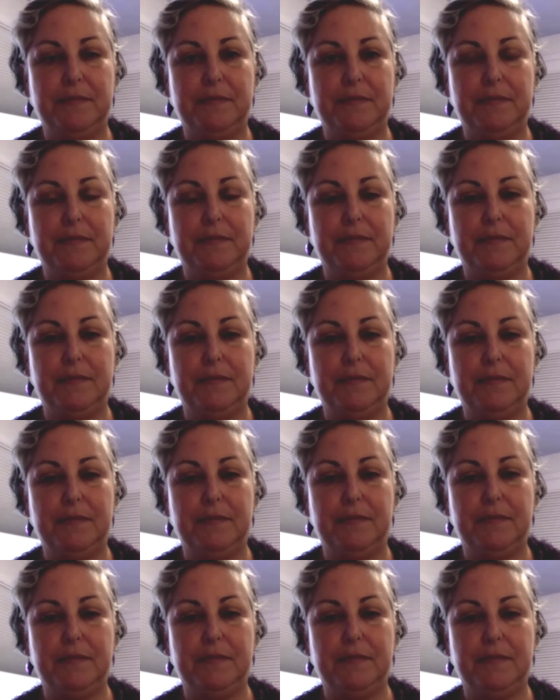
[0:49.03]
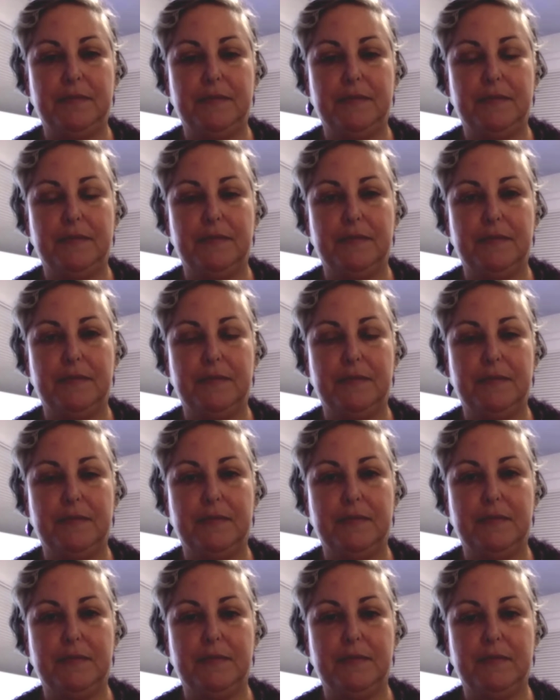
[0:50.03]

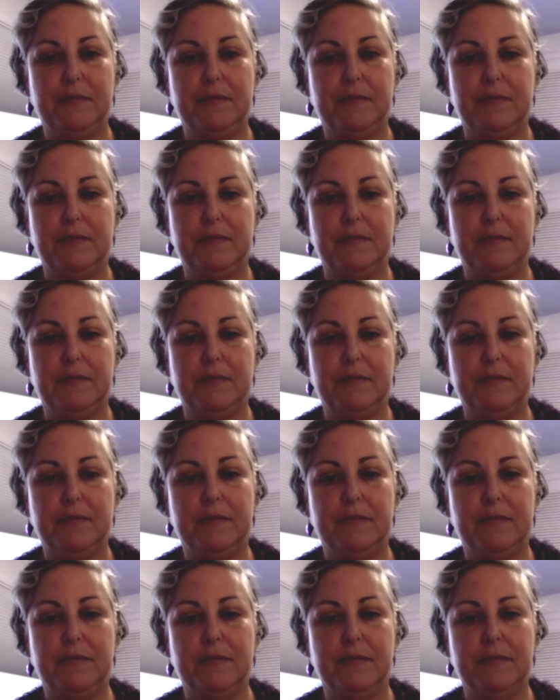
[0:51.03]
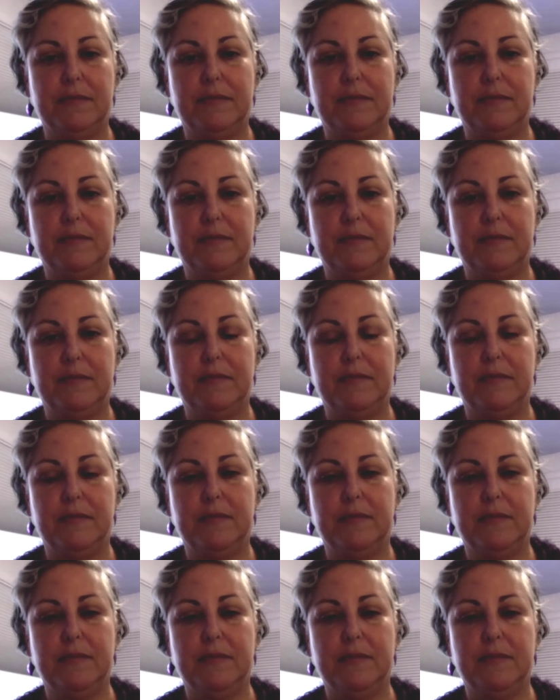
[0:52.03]

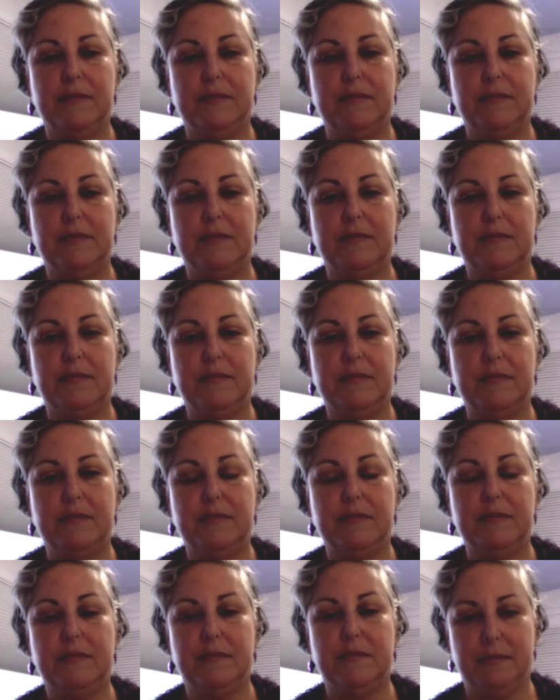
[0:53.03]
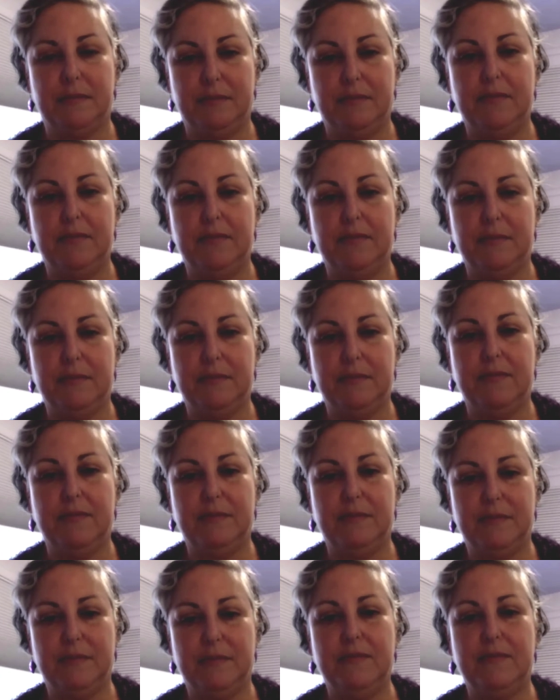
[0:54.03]

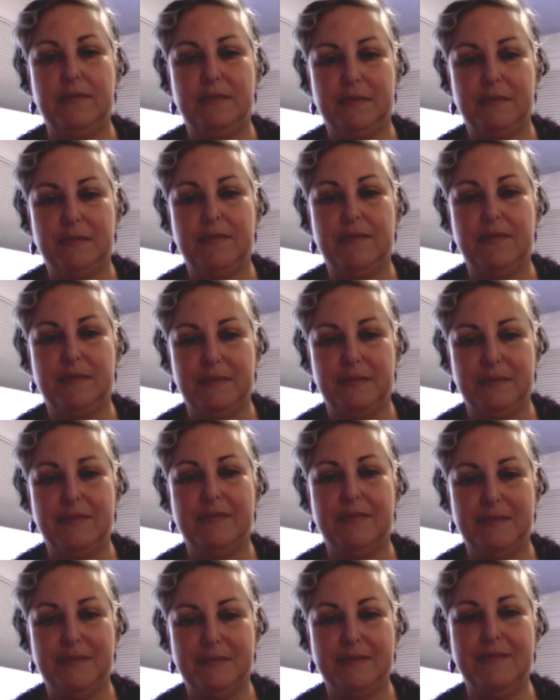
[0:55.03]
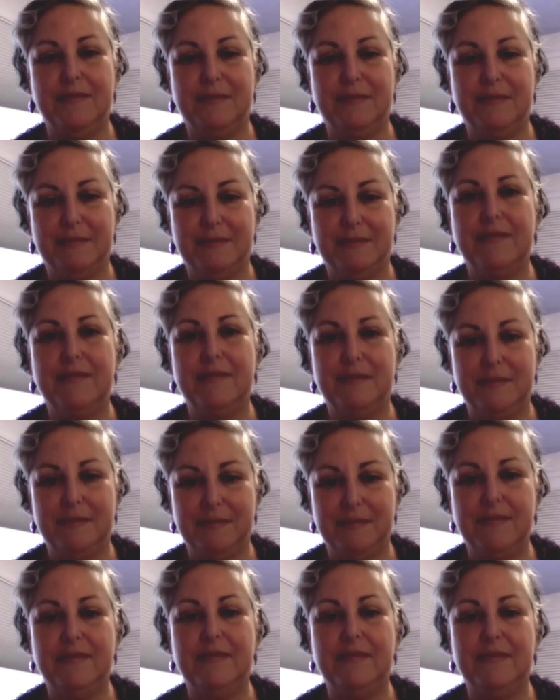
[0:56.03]
This person isn't speaking.